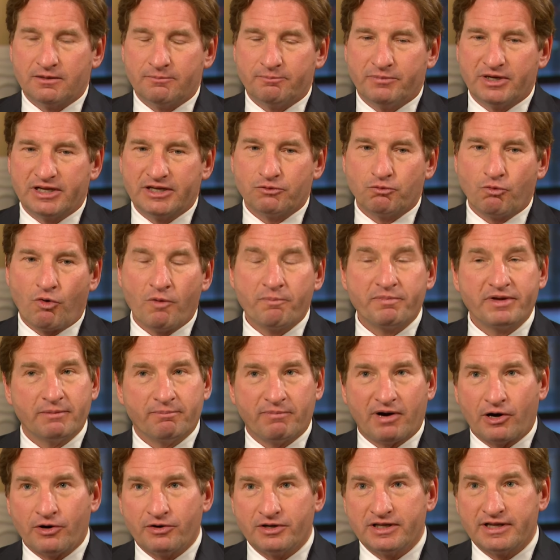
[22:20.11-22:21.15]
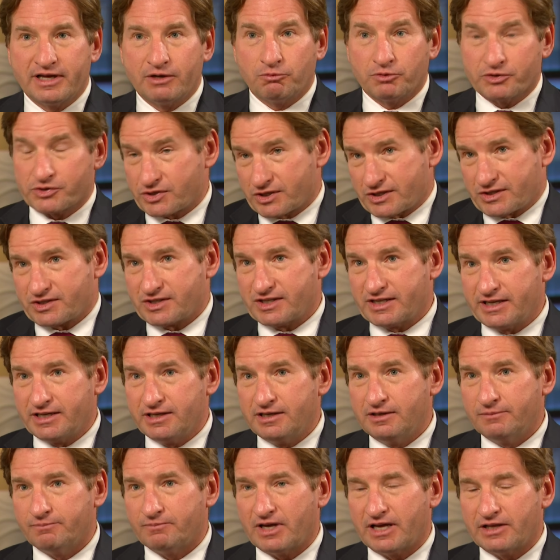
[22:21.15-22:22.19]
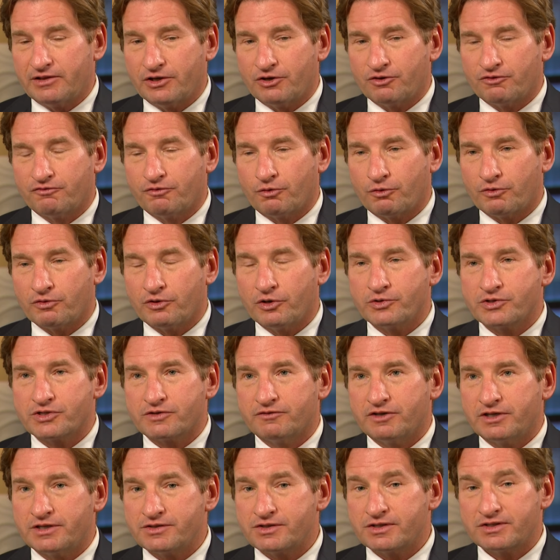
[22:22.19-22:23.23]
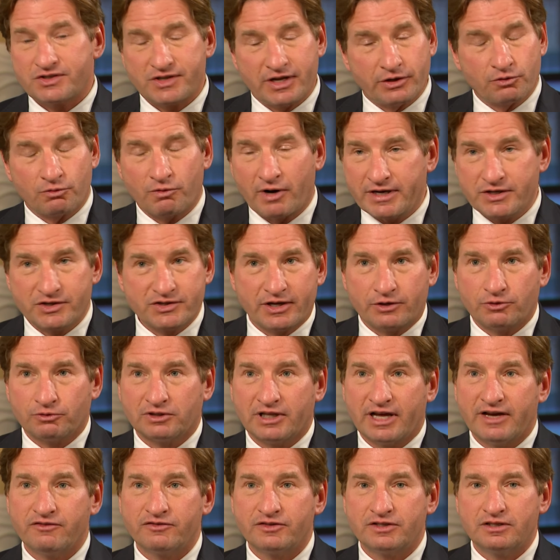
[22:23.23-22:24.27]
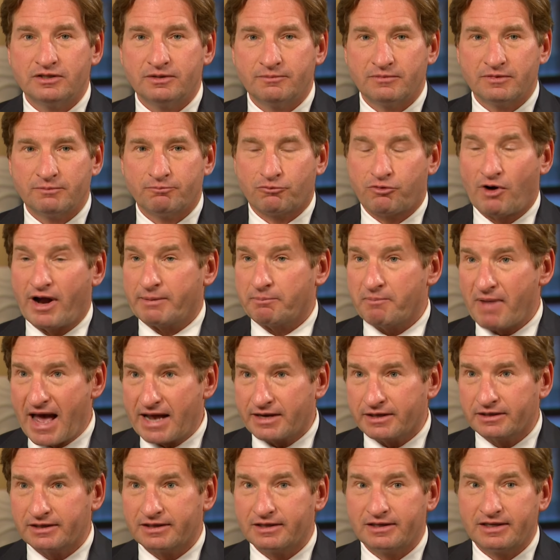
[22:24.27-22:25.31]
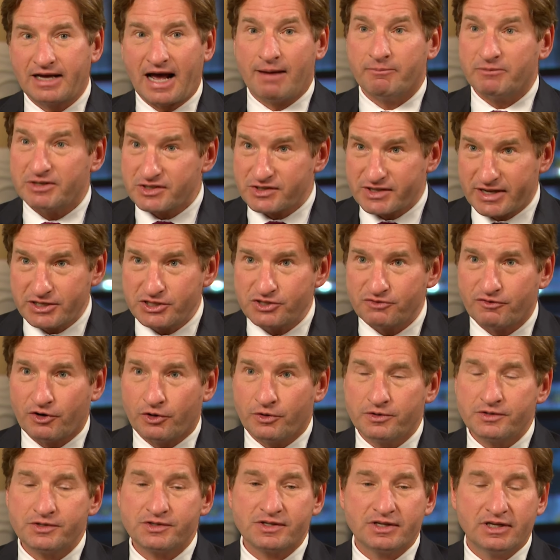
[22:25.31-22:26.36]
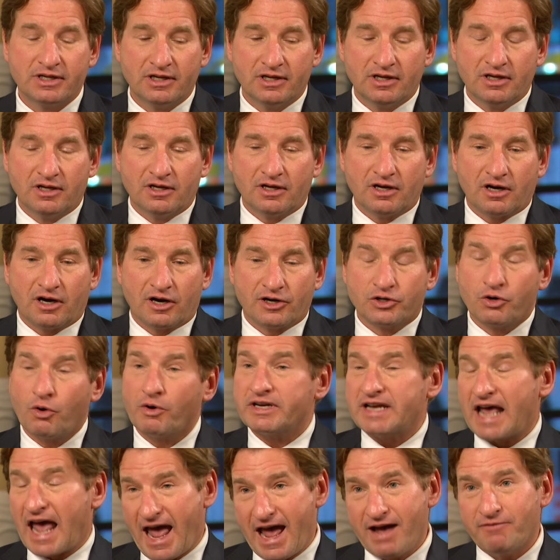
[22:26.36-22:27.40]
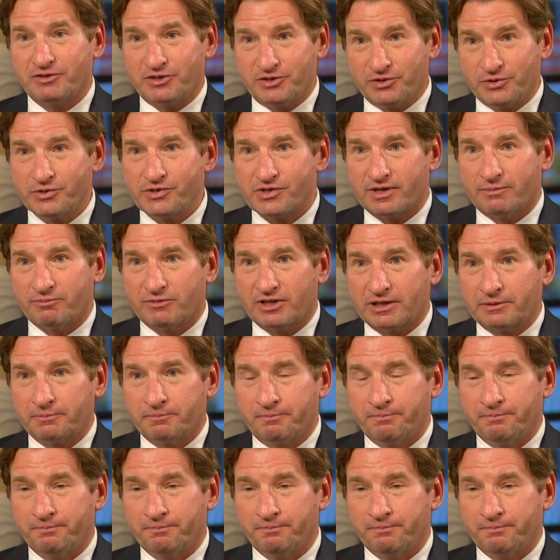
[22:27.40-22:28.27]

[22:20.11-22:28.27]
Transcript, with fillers: but it won't be a party that will succeed. And therefore, those of us, center right, center left, pragmatic, common sense folks, are going to have to do something.